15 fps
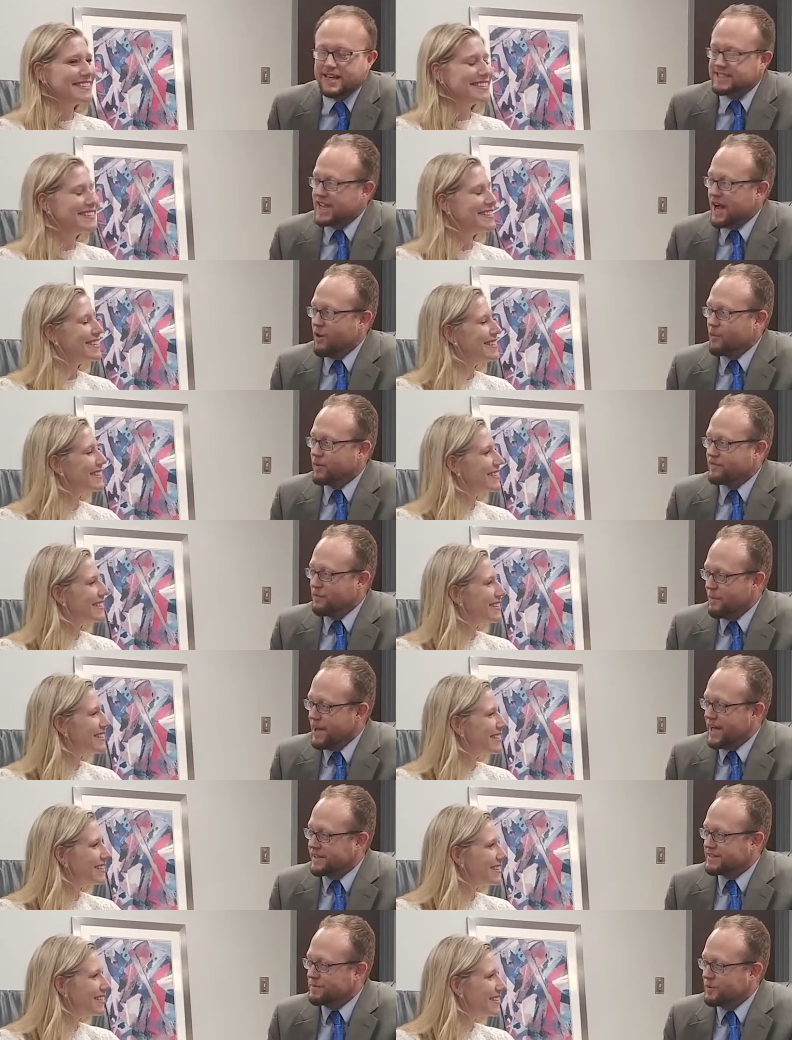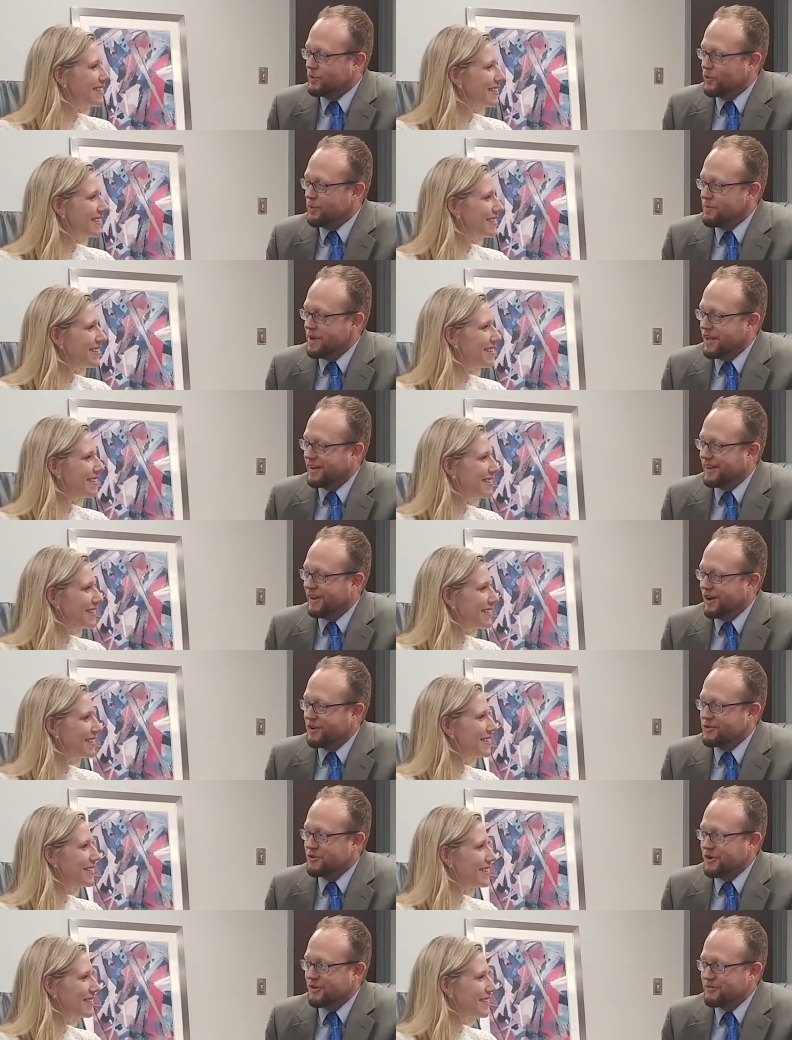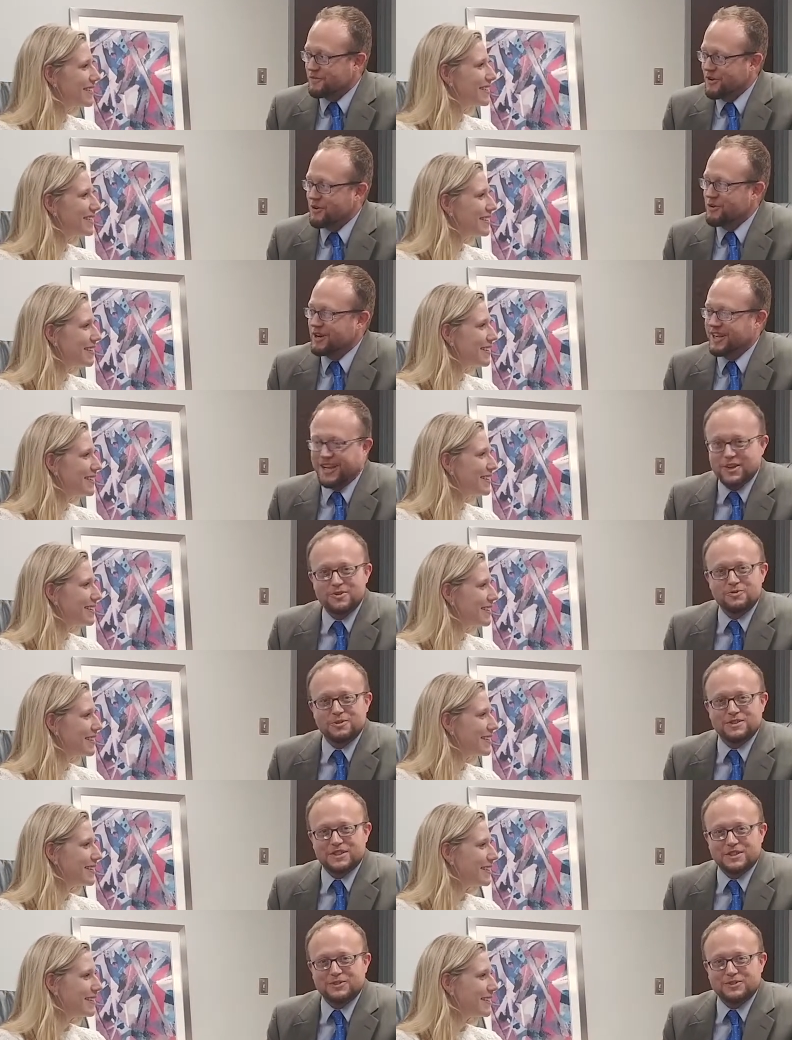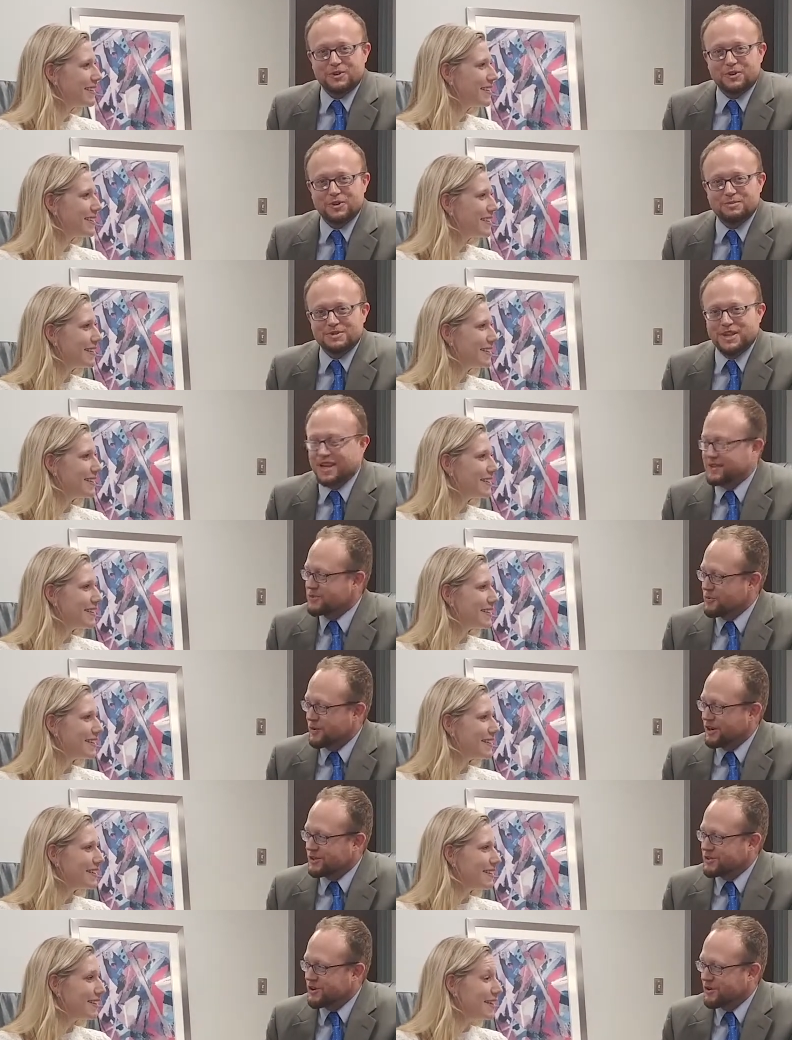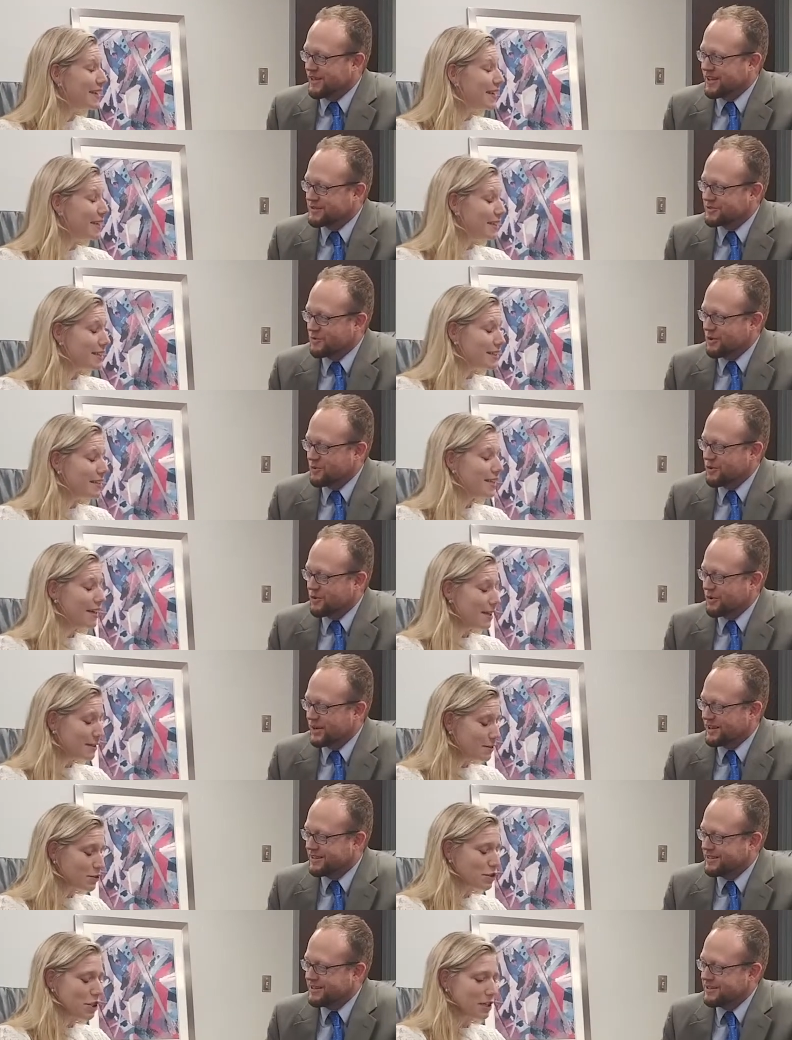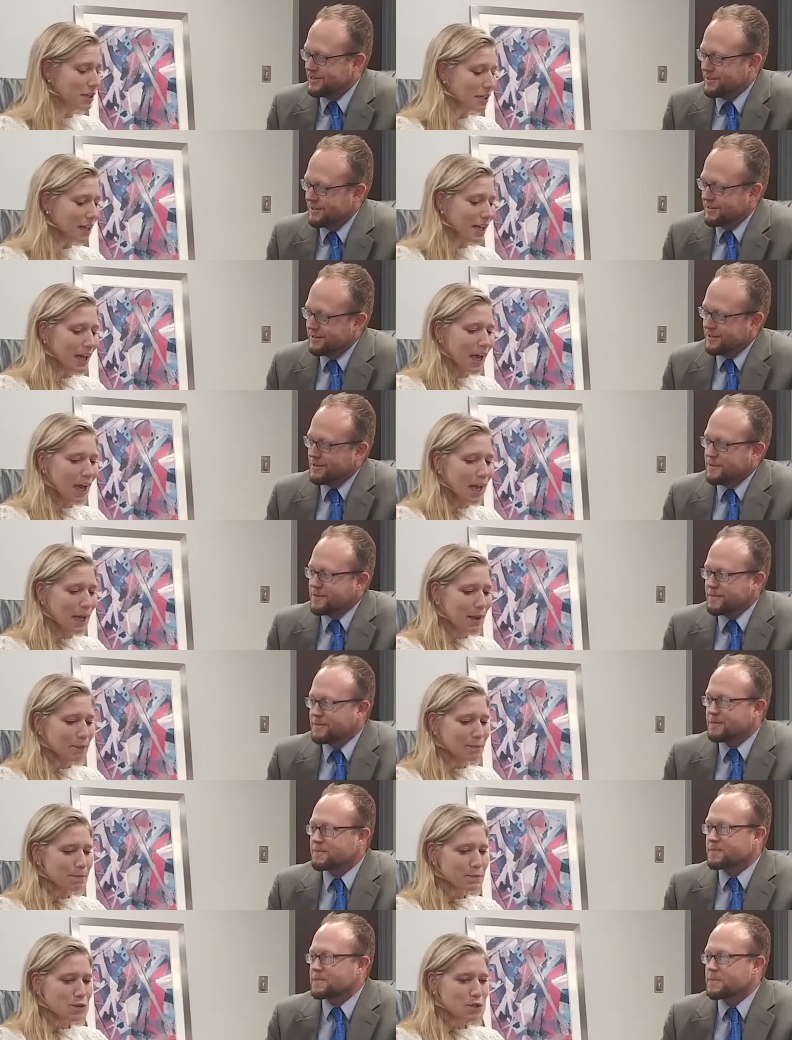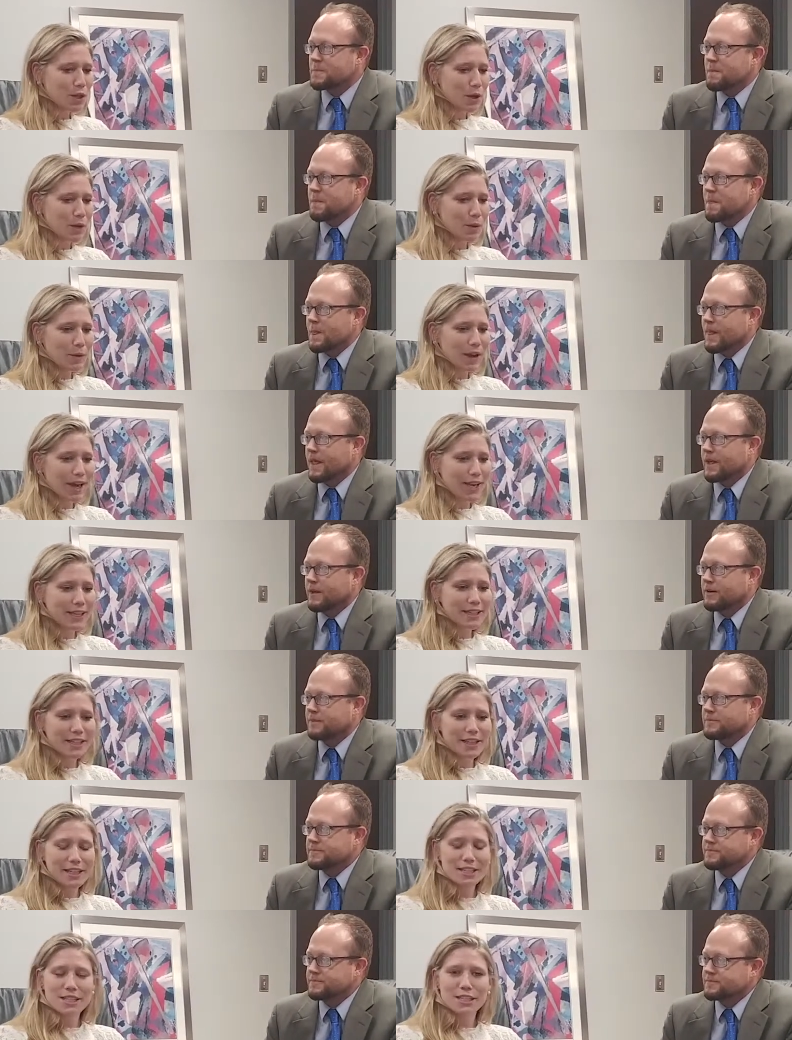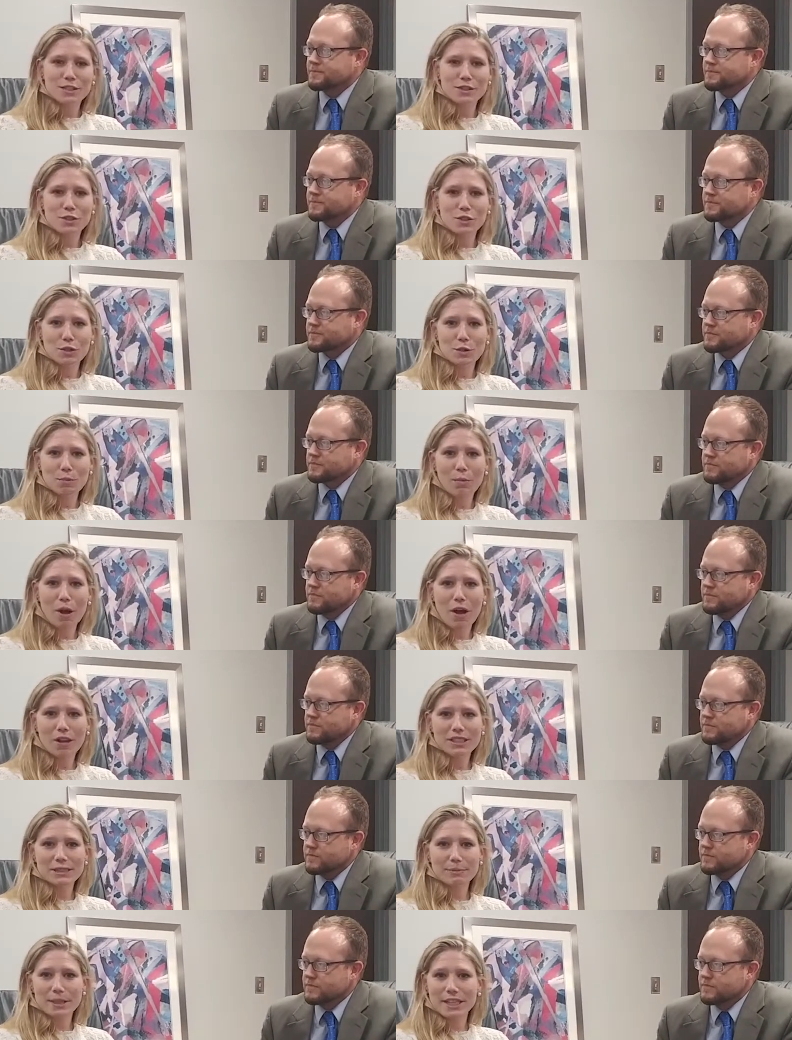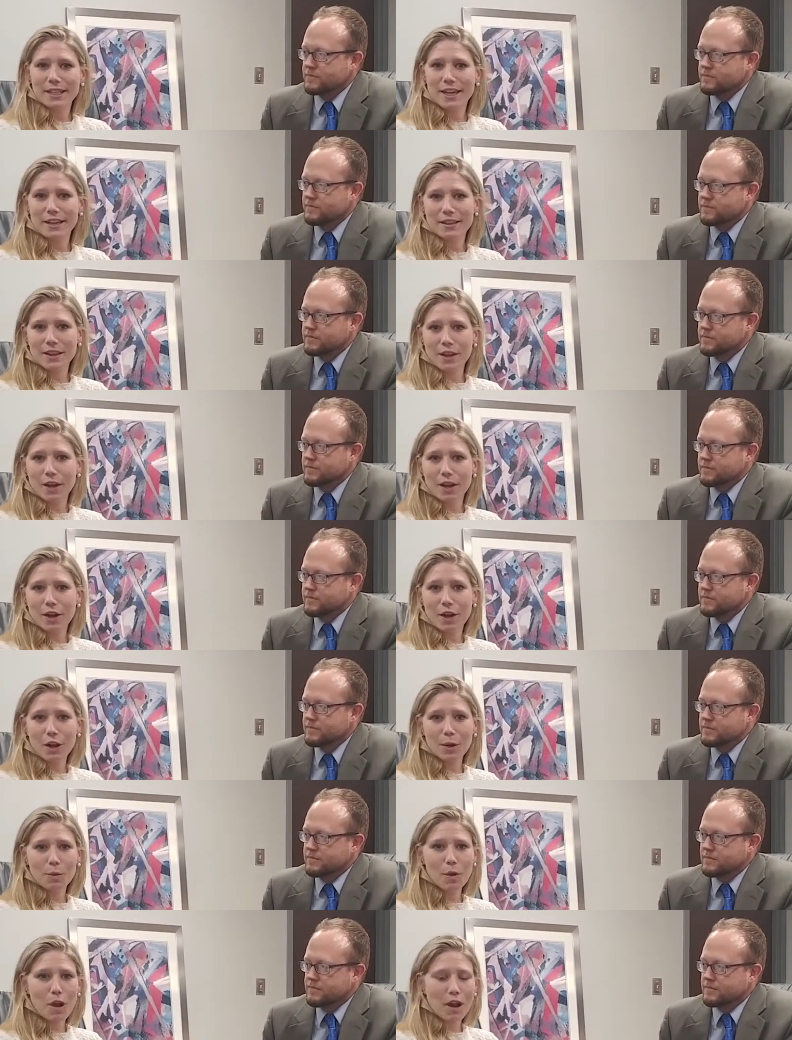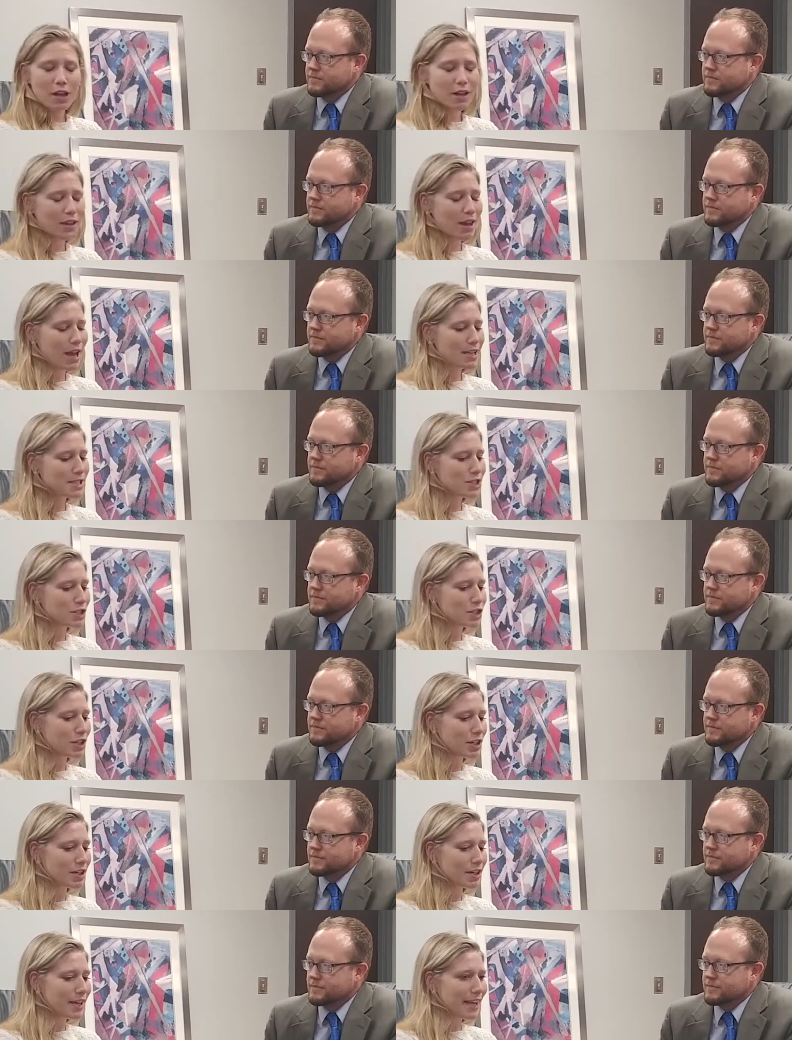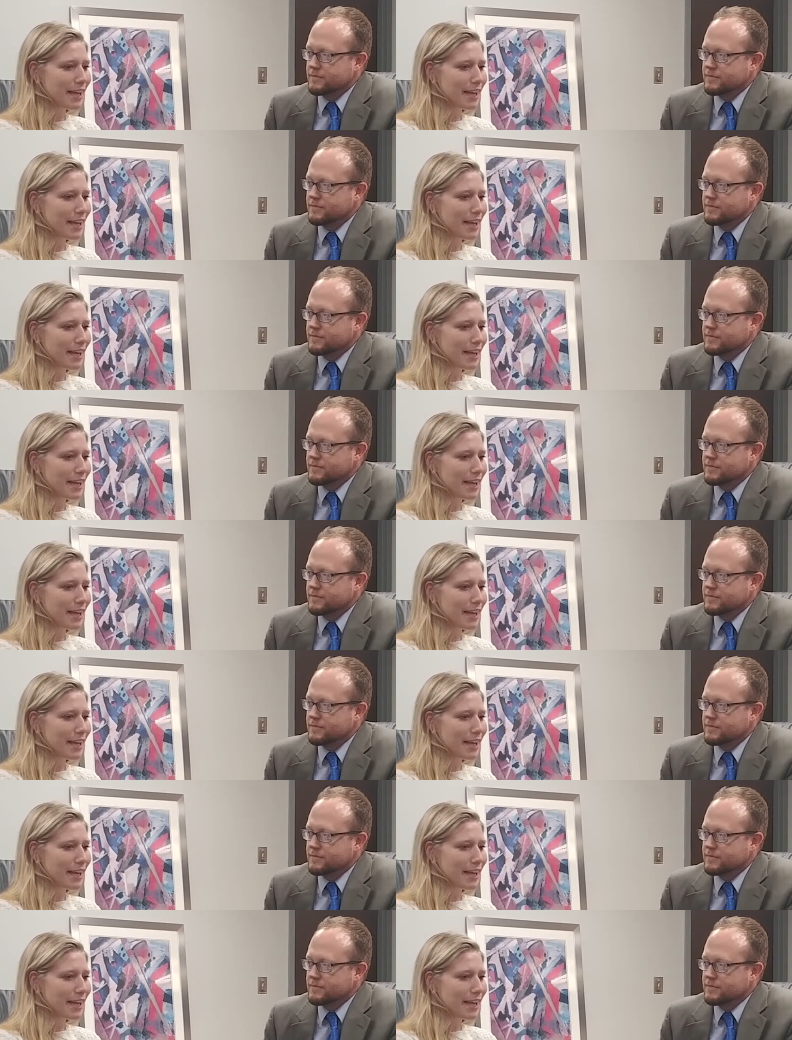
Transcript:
Speaker 1: is how we've met. I mean, we met uh, under a very interesting circumstance. You want to share that story real quick?
Speaker 2: Sure. Um, so I had listened to Paul speak at the Heart Walk last year,